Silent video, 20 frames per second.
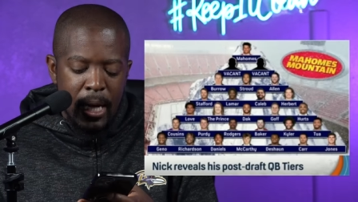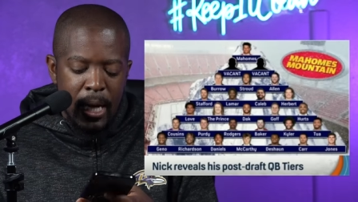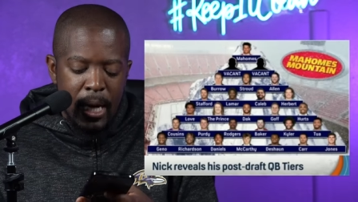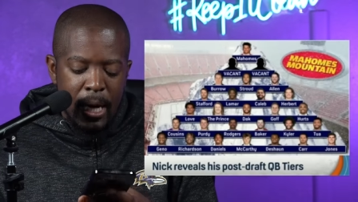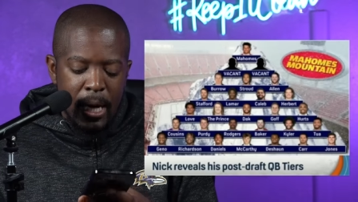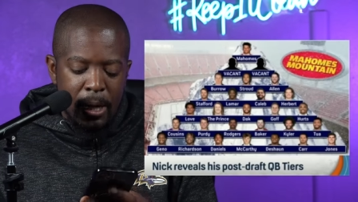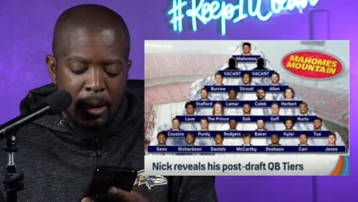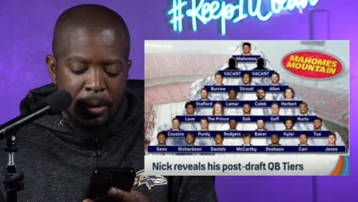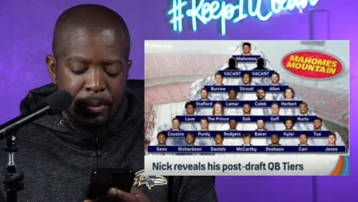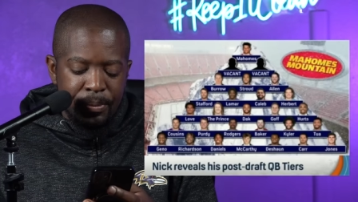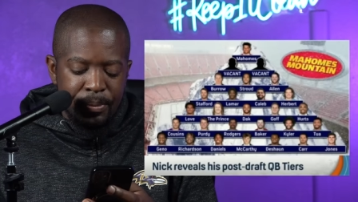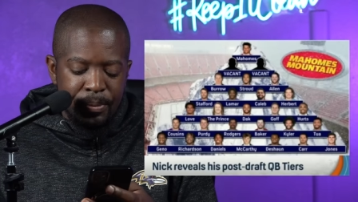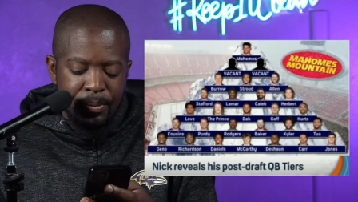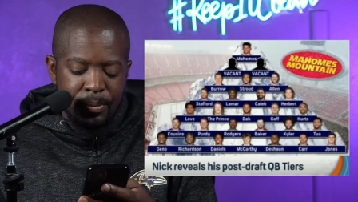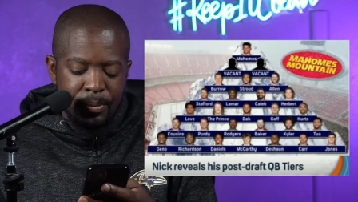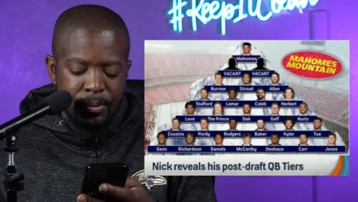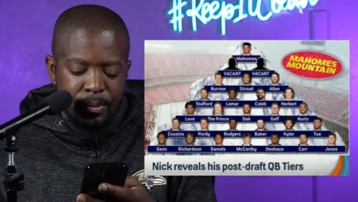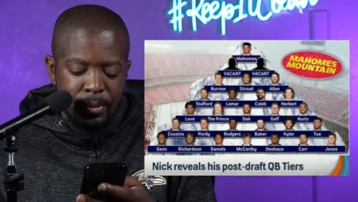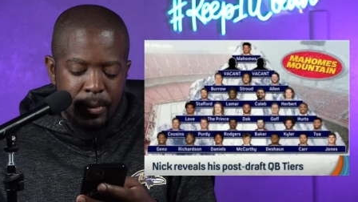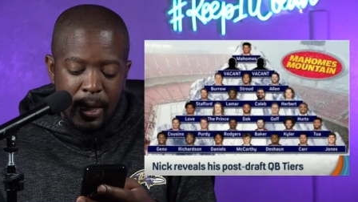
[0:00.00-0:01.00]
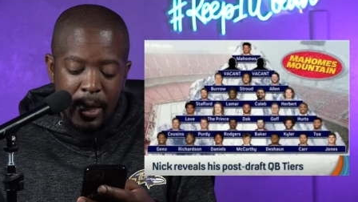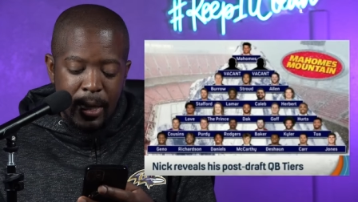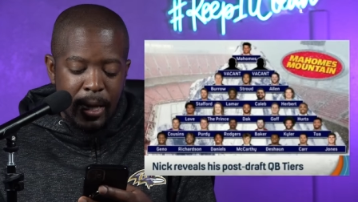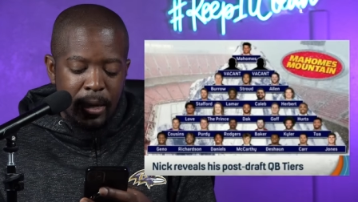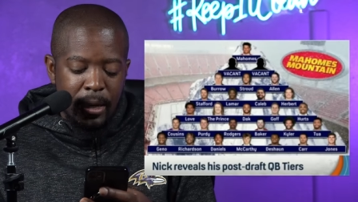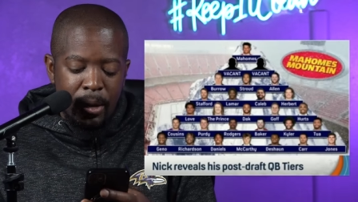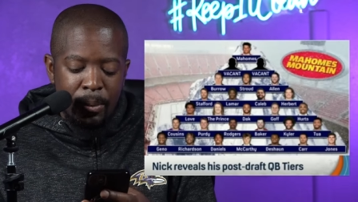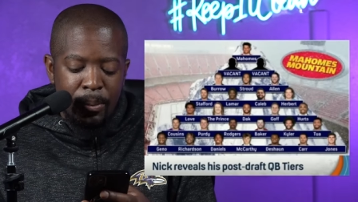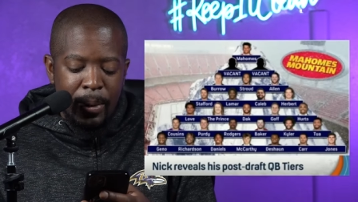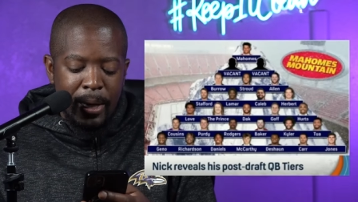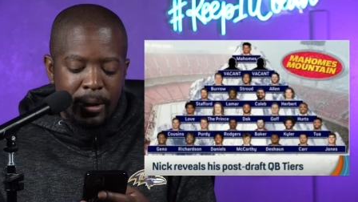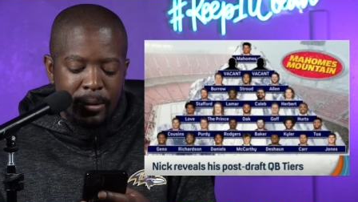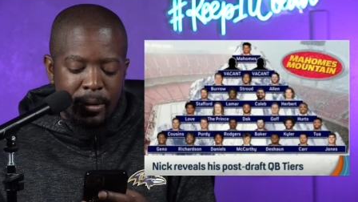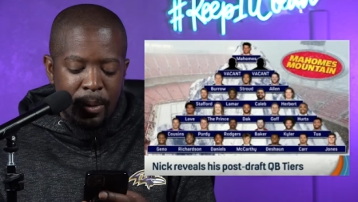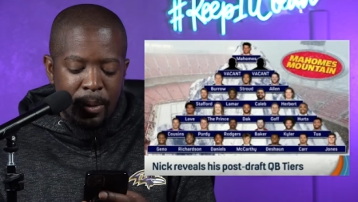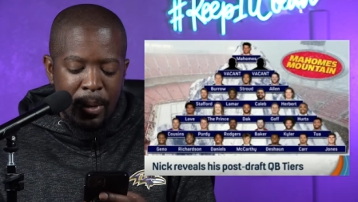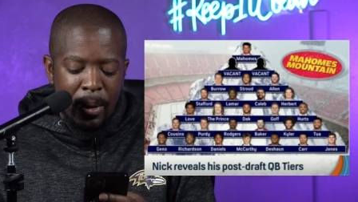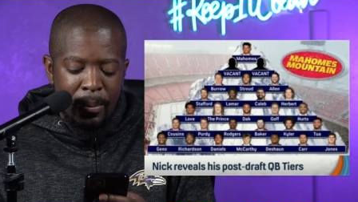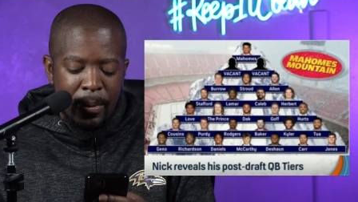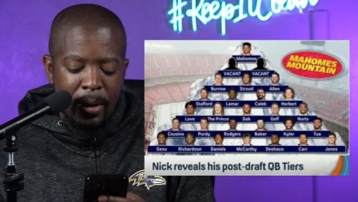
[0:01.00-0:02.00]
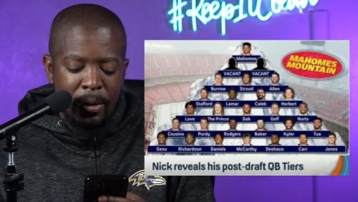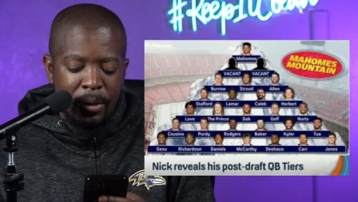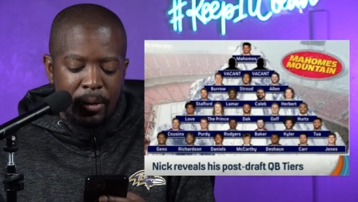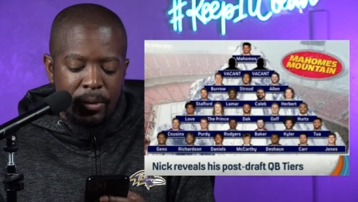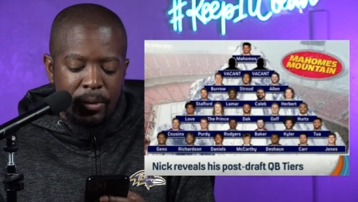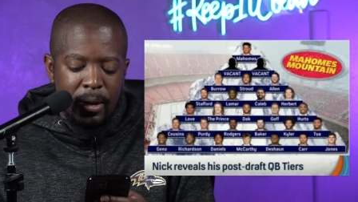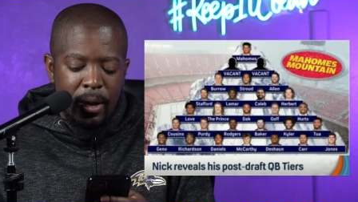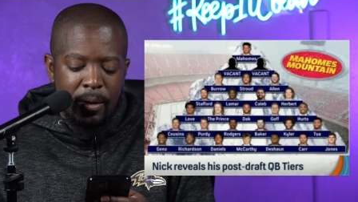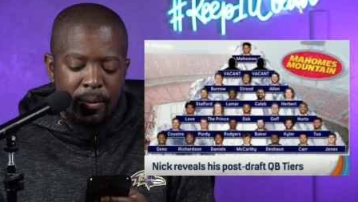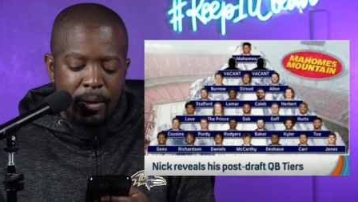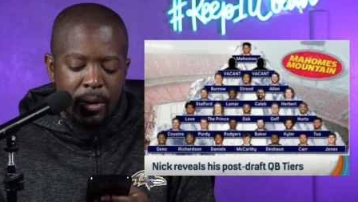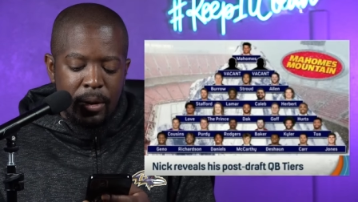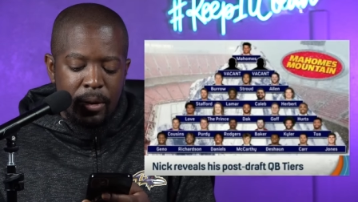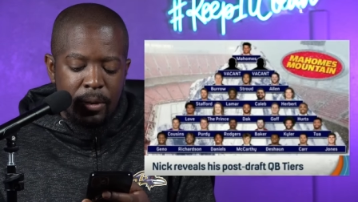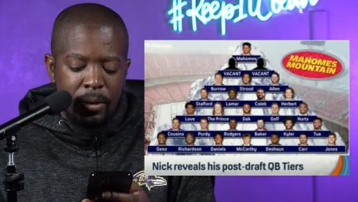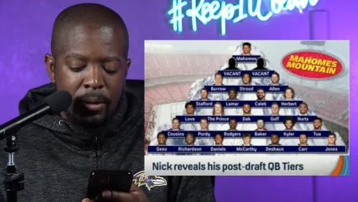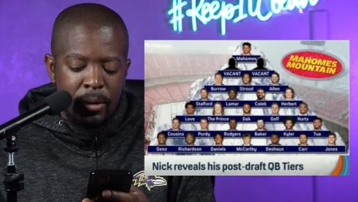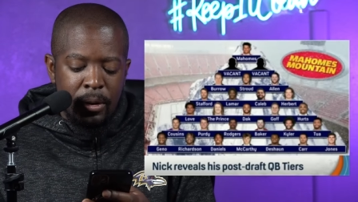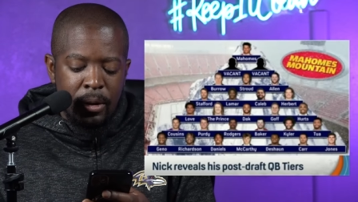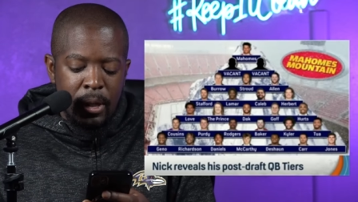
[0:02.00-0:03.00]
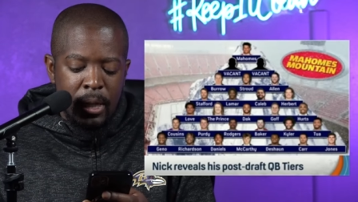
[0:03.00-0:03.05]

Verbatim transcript: Um, so I ain't got nothing bad to say about Matthew Stafford at all.